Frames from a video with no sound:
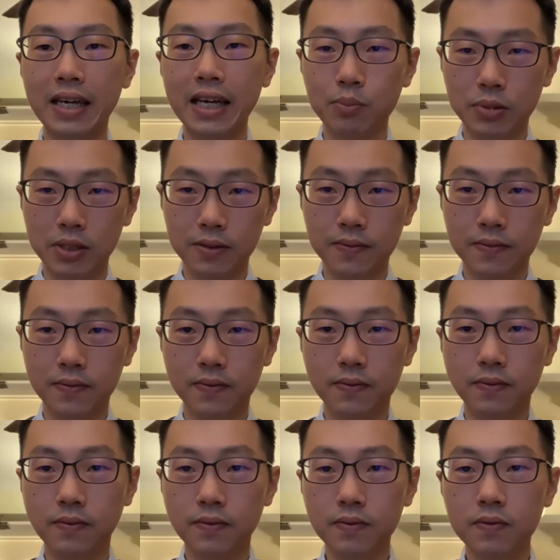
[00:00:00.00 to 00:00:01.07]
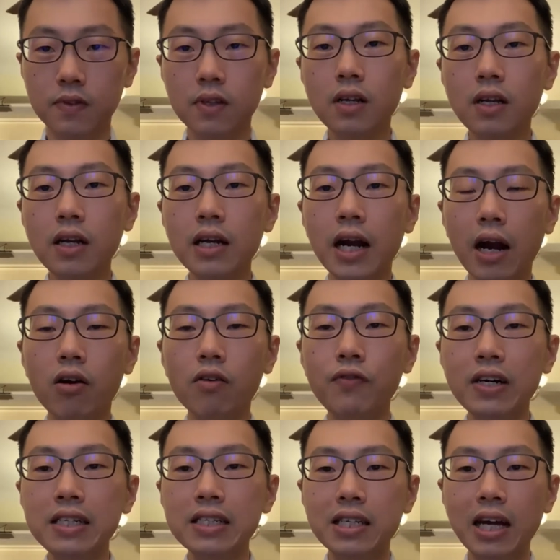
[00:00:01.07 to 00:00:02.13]
games.
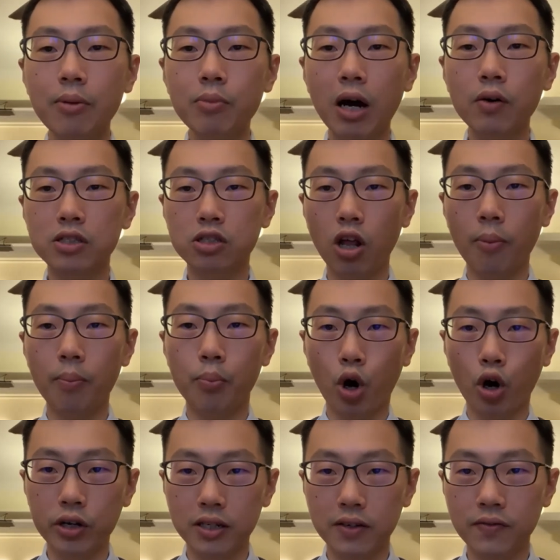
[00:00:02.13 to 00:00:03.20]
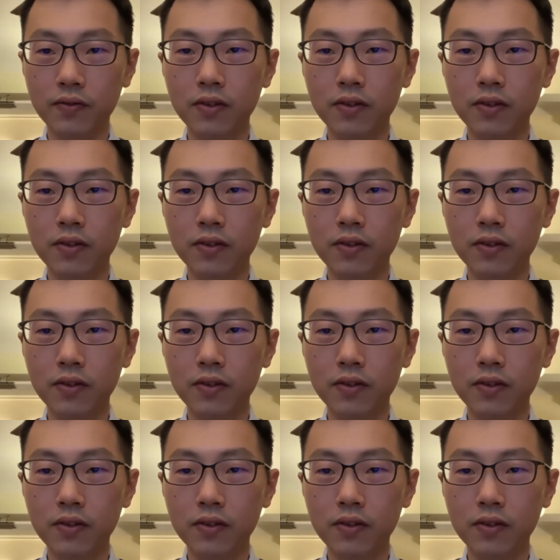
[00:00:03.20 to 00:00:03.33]
However, this time round is a lot broader.